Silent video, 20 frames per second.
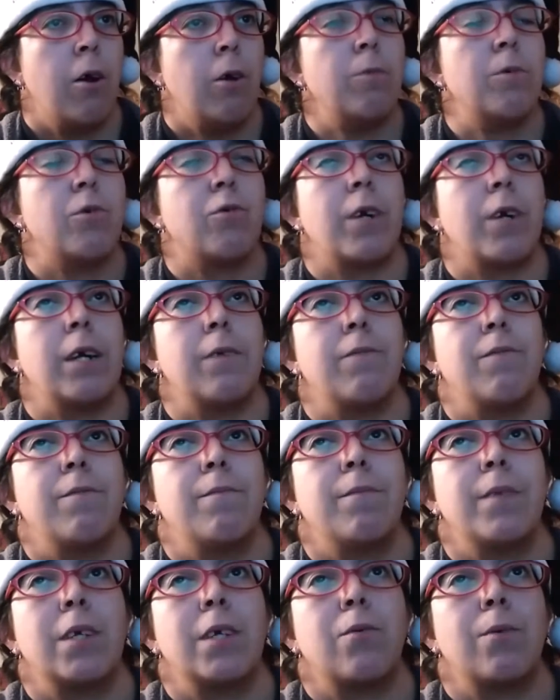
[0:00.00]
Overdrive,
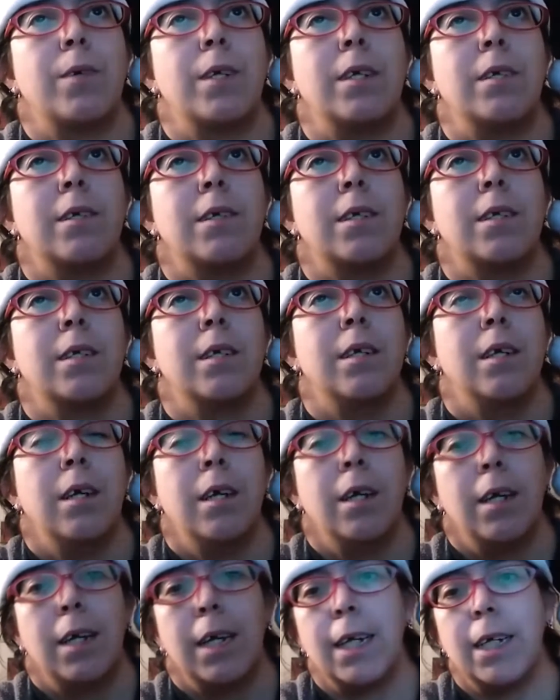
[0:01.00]
that's what it is.
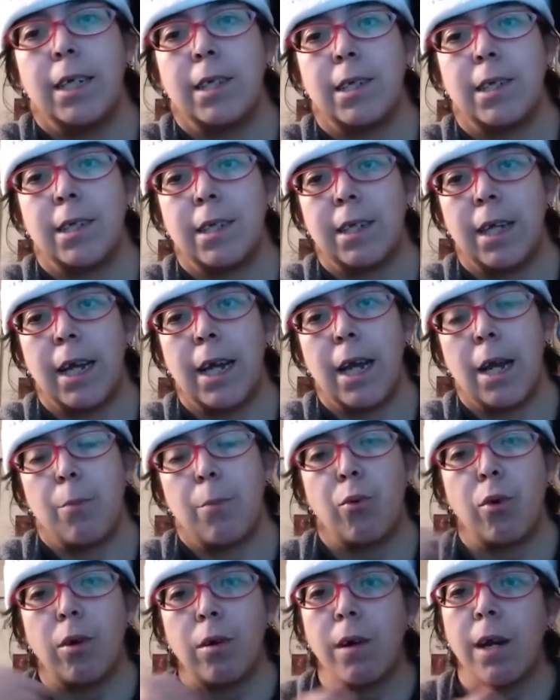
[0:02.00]
It's a
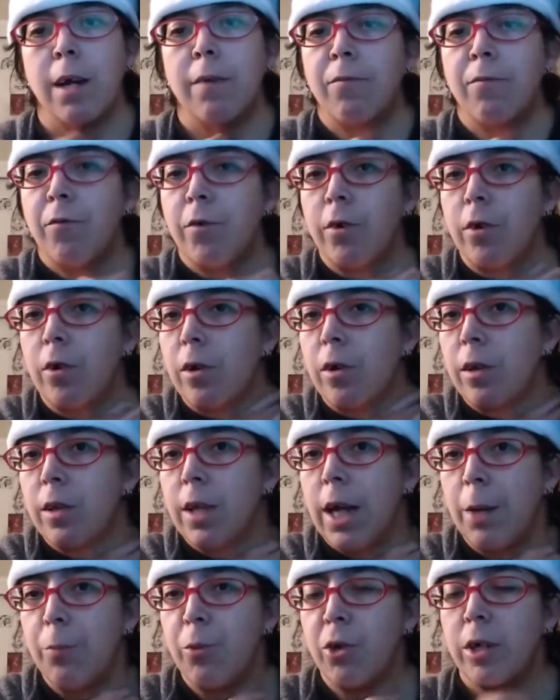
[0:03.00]
program for
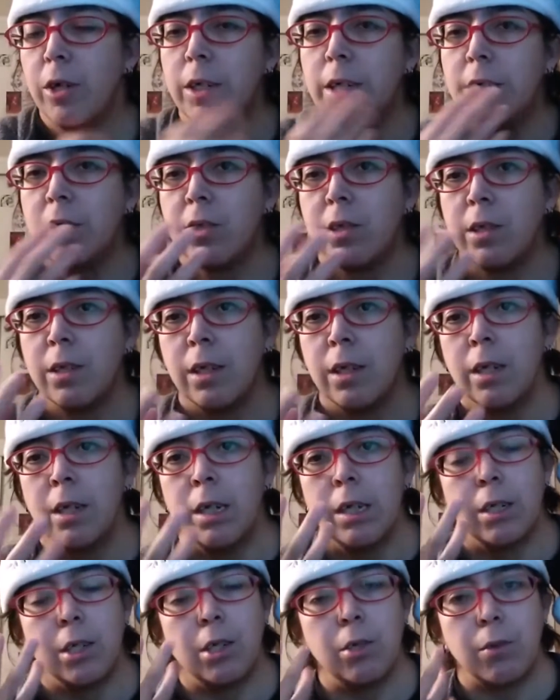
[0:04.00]
libraries.
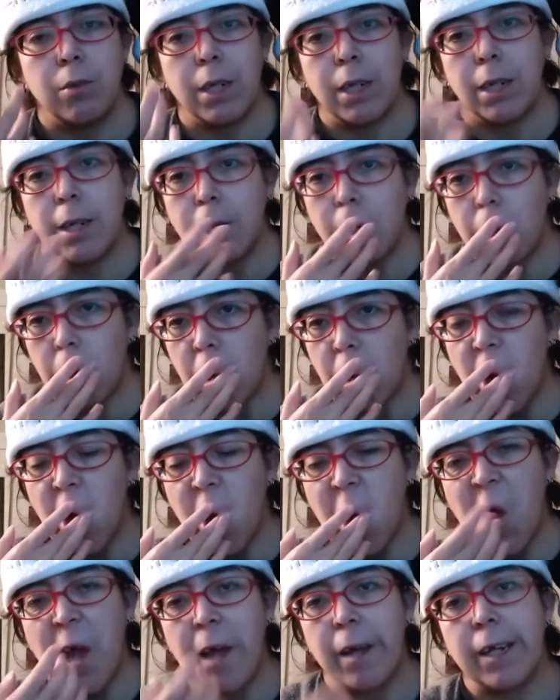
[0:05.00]
You can
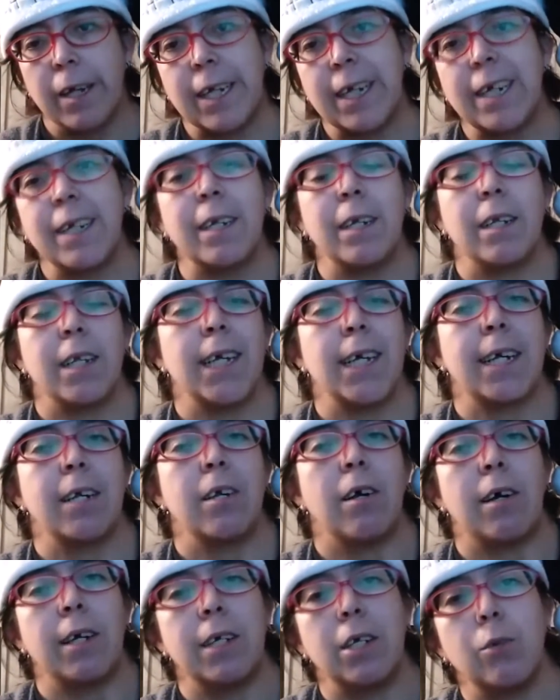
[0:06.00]
get it like
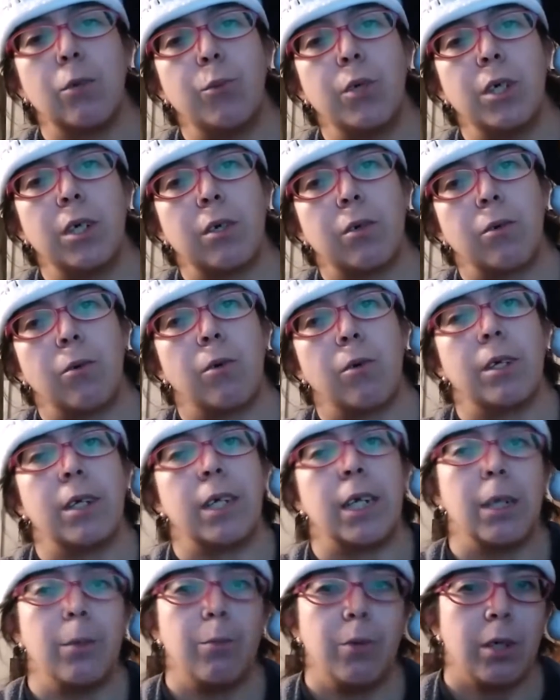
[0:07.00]
an audiobook or
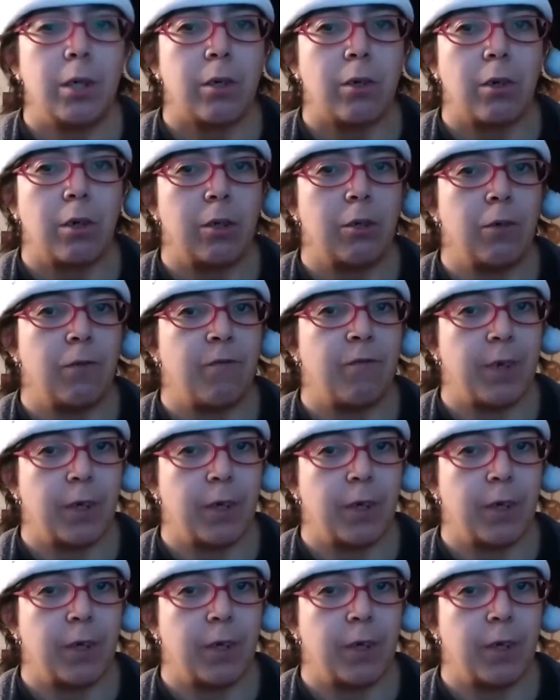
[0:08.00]
an ebook on your